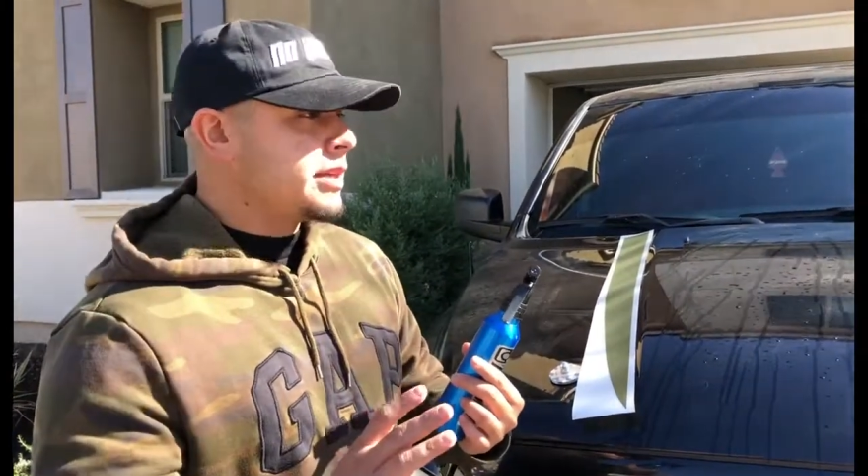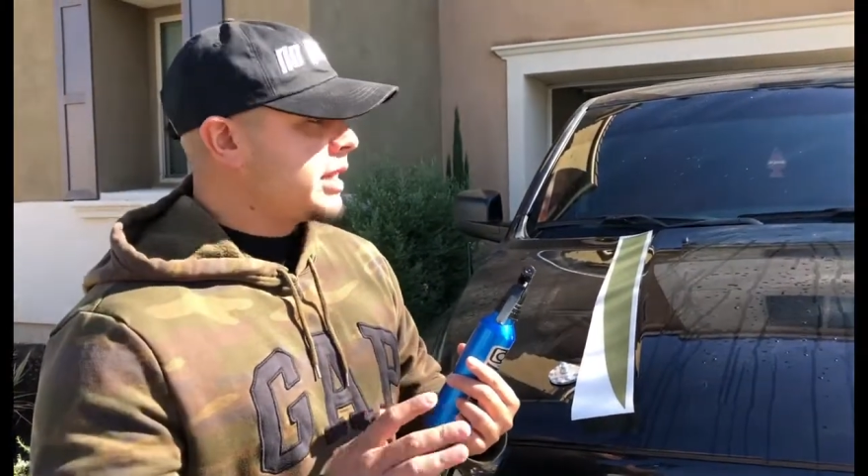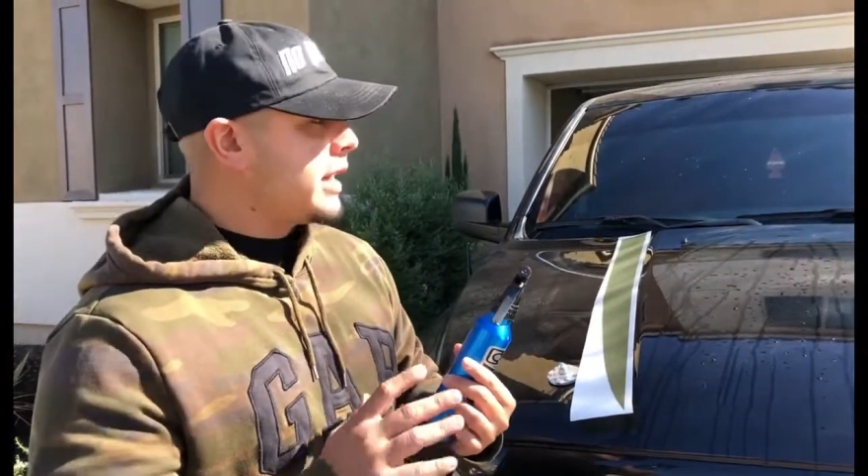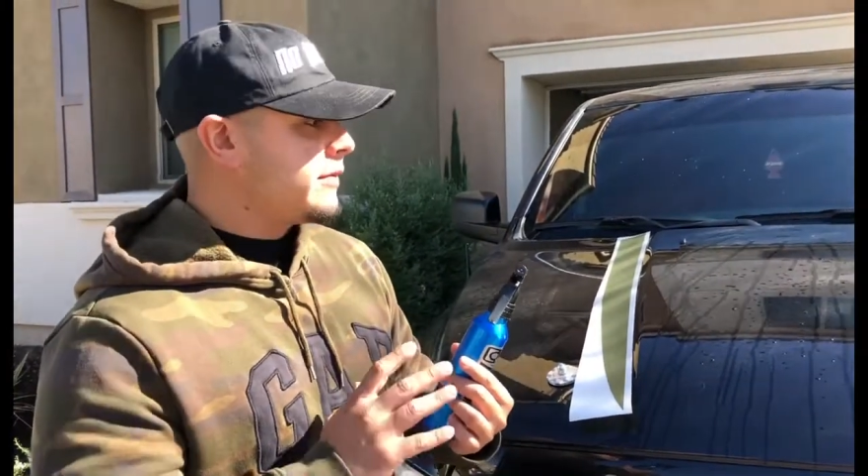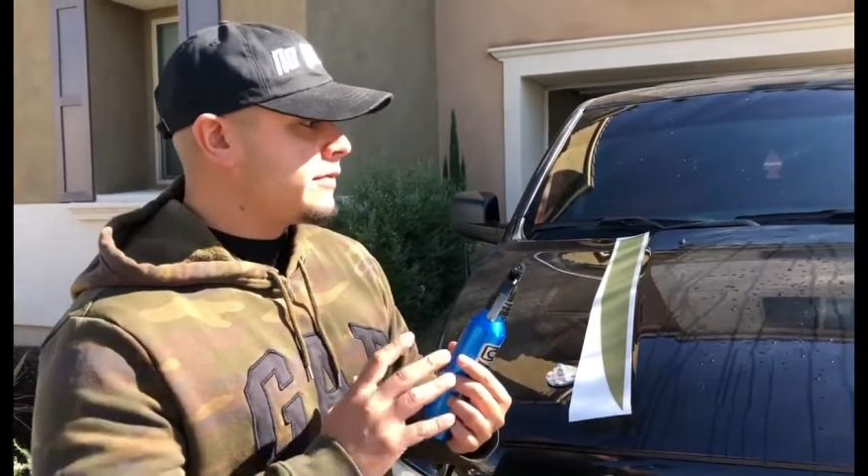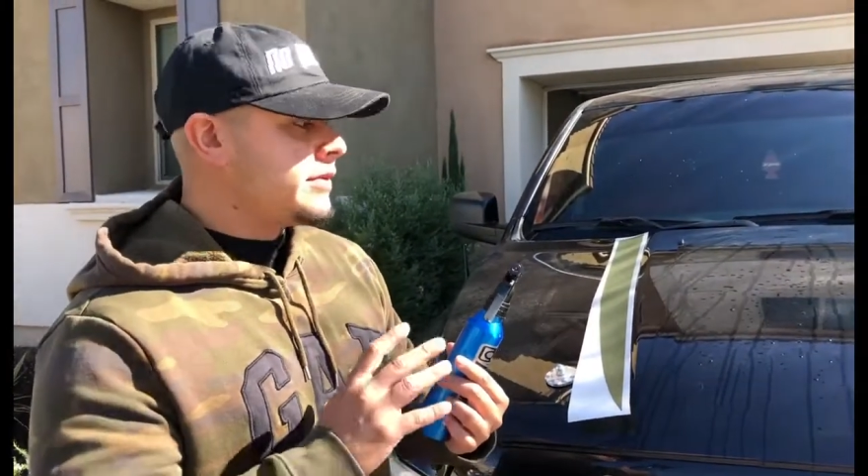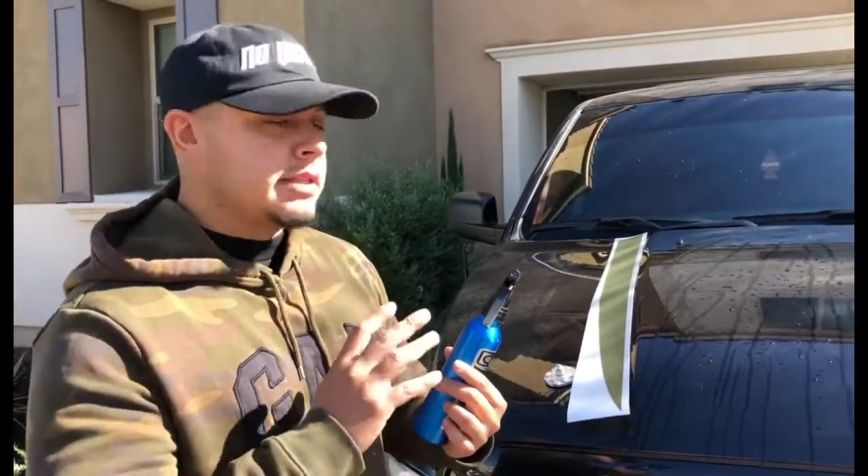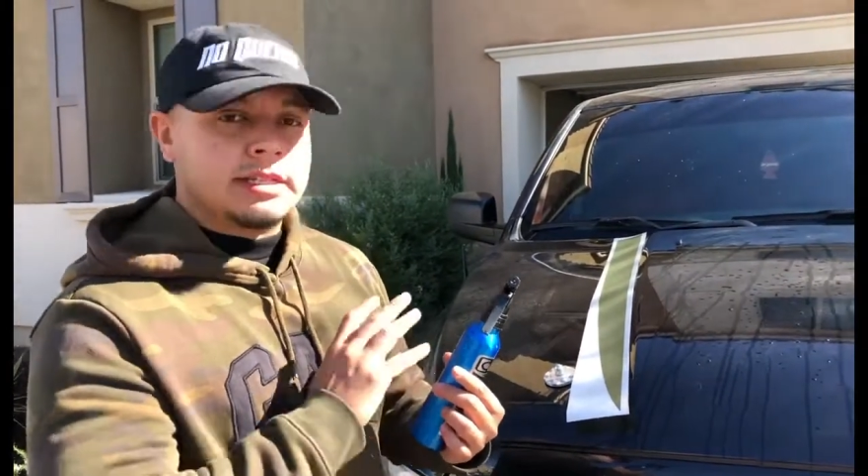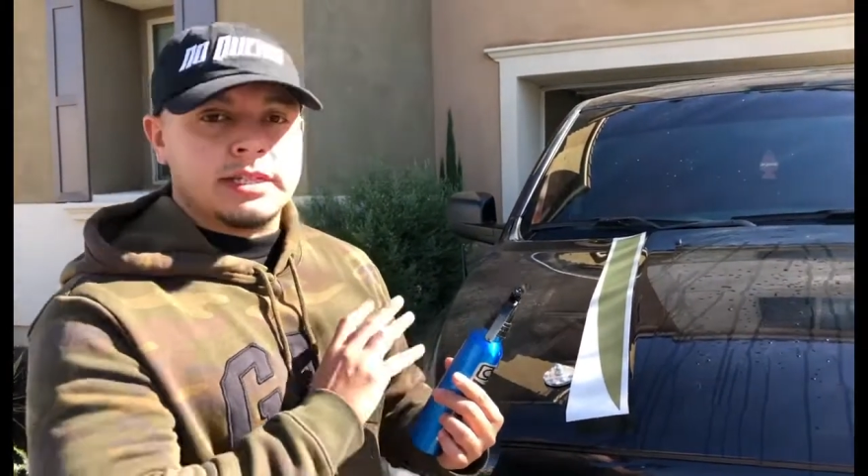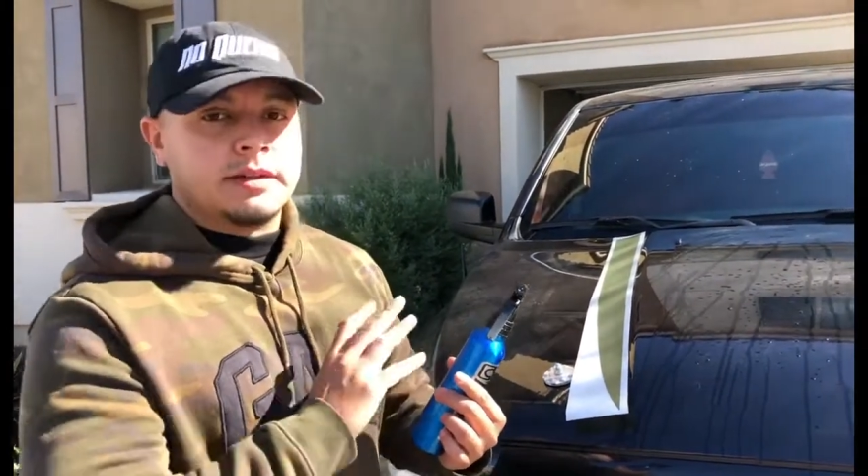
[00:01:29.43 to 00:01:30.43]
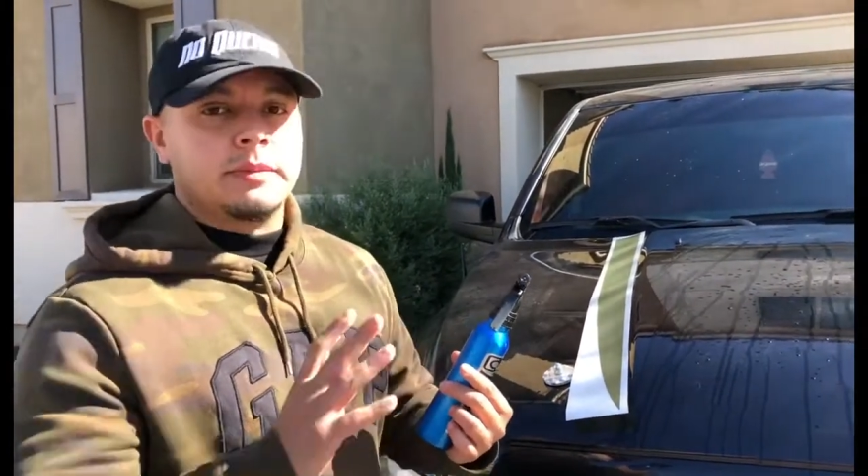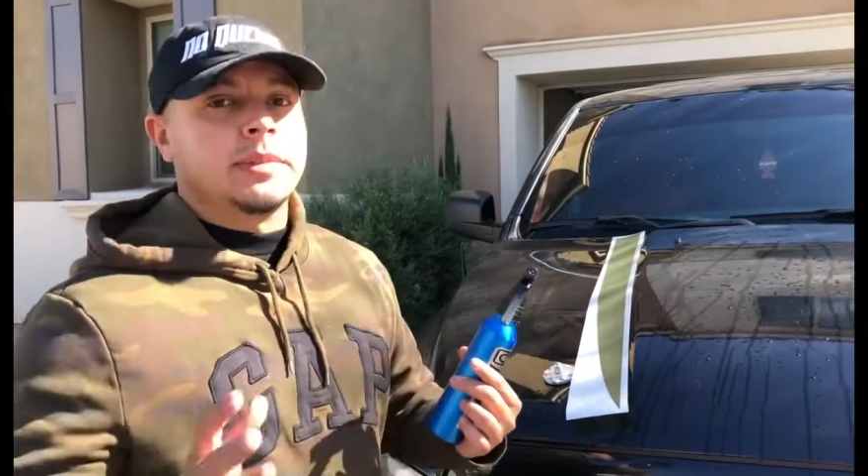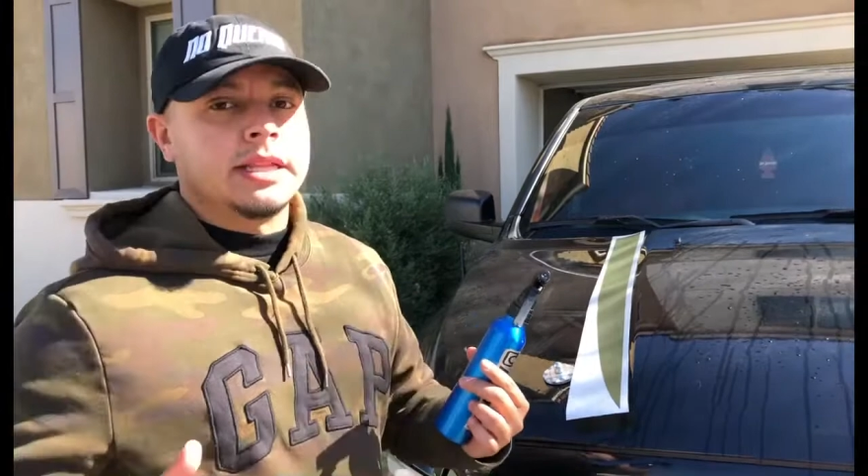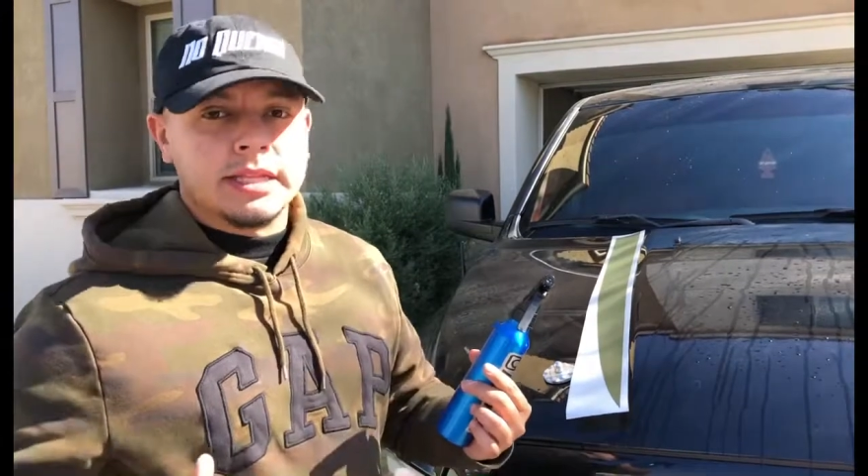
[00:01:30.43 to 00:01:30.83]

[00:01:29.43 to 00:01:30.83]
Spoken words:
I've done it a million